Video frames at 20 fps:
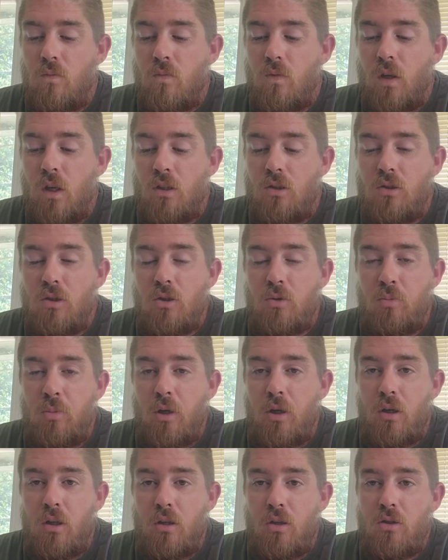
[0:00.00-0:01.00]
That's just
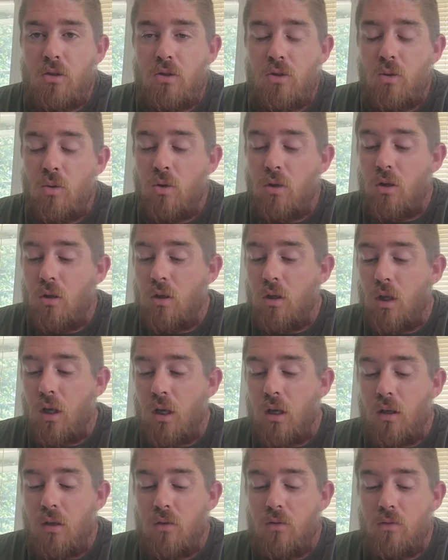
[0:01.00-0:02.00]
being a good steward of the
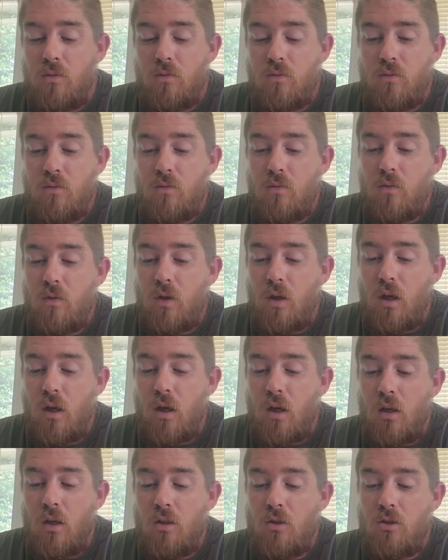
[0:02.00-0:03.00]
land
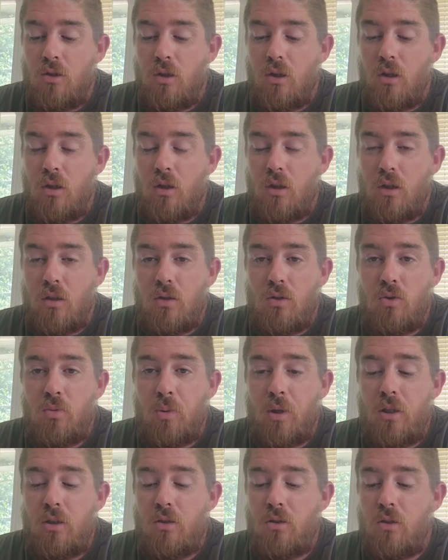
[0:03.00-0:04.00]
and ensuring that those
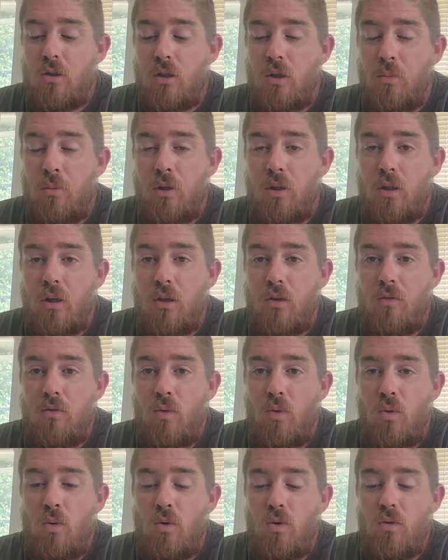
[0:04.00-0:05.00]
places are going to be there
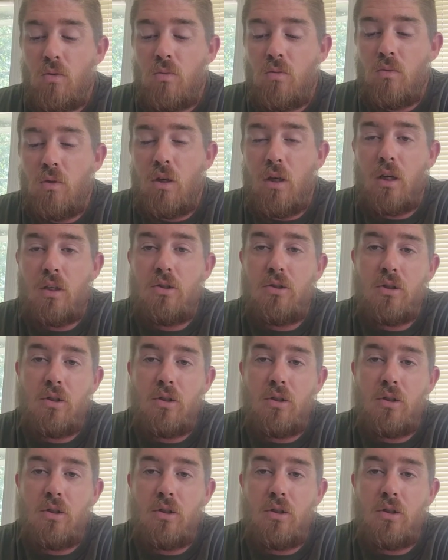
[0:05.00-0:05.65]
for the next